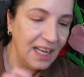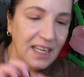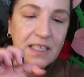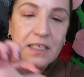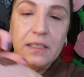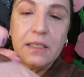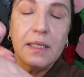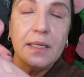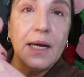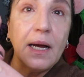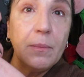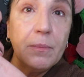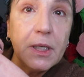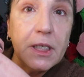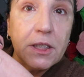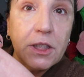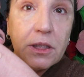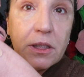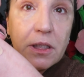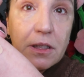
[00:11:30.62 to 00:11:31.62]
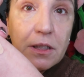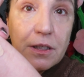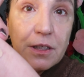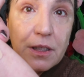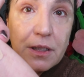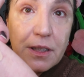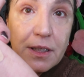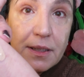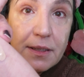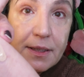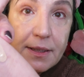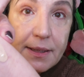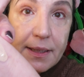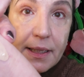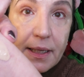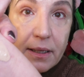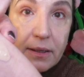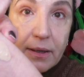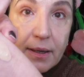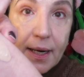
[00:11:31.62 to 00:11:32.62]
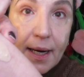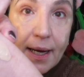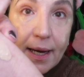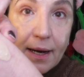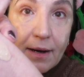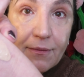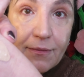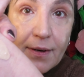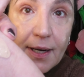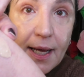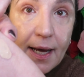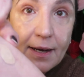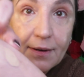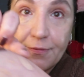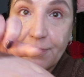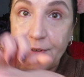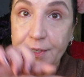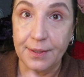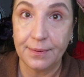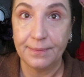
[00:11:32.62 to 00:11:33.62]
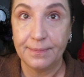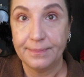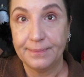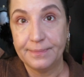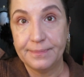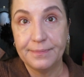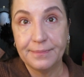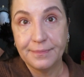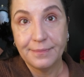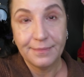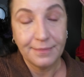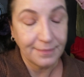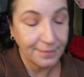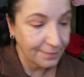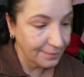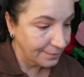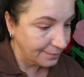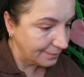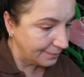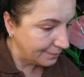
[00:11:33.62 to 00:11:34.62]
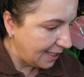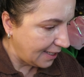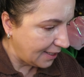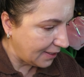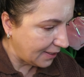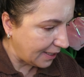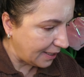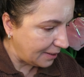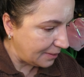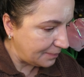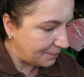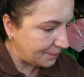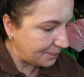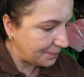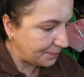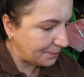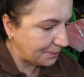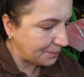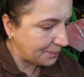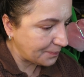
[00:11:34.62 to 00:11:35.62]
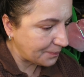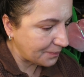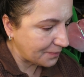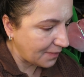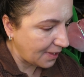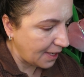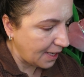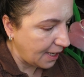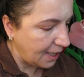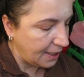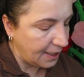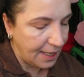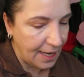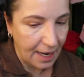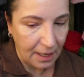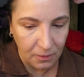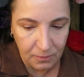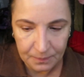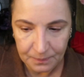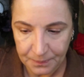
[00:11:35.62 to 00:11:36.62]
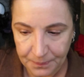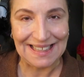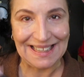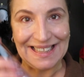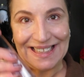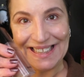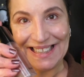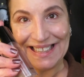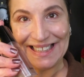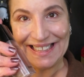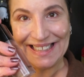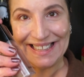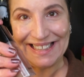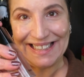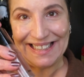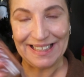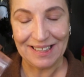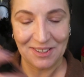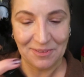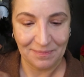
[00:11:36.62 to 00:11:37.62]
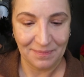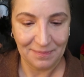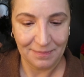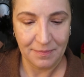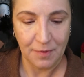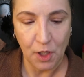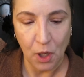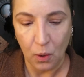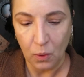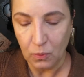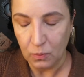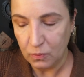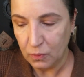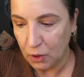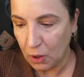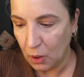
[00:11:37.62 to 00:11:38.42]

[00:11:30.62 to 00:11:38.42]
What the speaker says: Look at how much concealer I have left. Okay. Now. No.